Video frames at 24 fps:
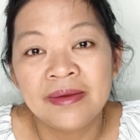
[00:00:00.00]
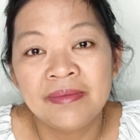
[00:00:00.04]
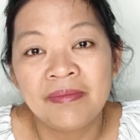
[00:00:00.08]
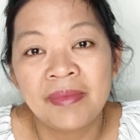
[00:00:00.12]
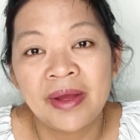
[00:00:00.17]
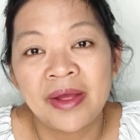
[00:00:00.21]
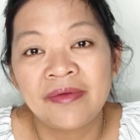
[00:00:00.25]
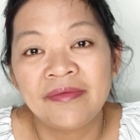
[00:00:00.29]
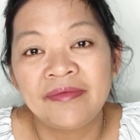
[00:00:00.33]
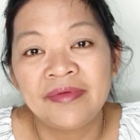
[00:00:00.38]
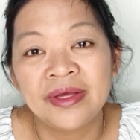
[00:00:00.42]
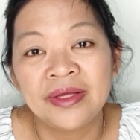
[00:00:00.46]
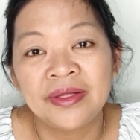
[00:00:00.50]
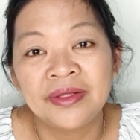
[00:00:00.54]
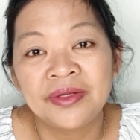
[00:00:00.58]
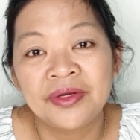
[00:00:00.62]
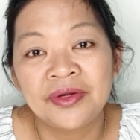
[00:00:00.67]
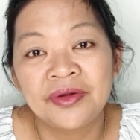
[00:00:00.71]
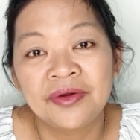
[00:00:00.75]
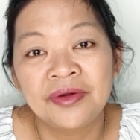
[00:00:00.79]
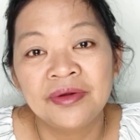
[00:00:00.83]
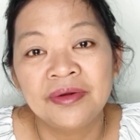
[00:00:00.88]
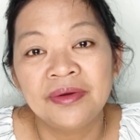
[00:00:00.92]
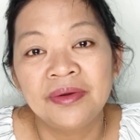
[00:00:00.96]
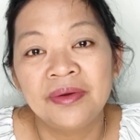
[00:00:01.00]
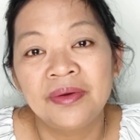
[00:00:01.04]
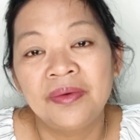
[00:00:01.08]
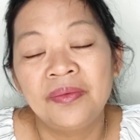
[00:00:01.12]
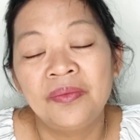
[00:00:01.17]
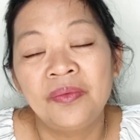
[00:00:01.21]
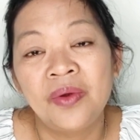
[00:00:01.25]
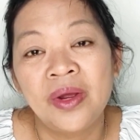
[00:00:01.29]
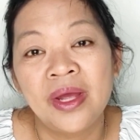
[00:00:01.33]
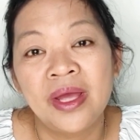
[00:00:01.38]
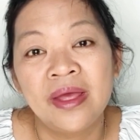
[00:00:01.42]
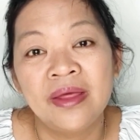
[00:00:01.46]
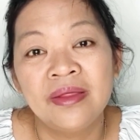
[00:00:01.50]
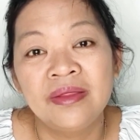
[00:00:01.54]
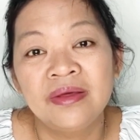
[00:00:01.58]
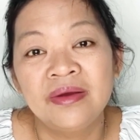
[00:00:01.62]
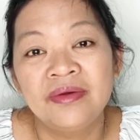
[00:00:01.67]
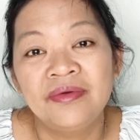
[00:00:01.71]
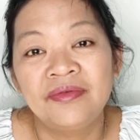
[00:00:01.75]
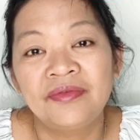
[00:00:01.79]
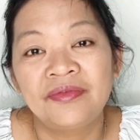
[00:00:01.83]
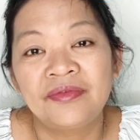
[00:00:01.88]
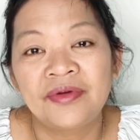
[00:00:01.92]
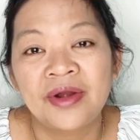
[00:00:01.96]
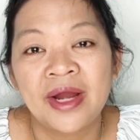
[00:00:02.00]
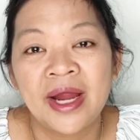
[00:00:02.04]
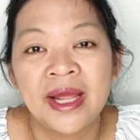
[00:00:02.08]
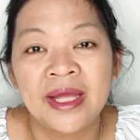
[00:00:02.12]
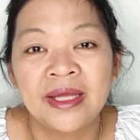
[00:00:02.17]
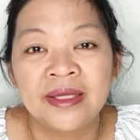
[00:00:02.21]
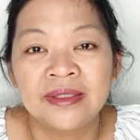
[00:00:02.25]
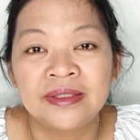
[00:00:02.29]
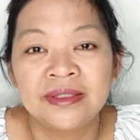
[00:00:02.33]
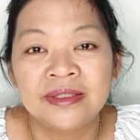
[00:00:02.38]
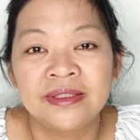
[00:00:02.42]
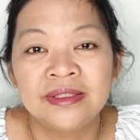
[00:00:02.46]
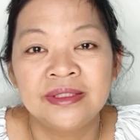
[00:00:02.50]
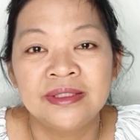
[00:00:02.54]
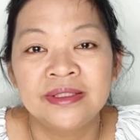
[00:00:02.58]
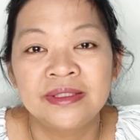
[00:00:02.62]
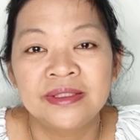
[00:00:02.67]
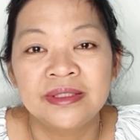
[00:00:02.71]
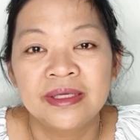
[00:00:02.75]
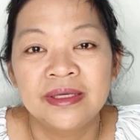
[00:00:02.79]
my failure with friends.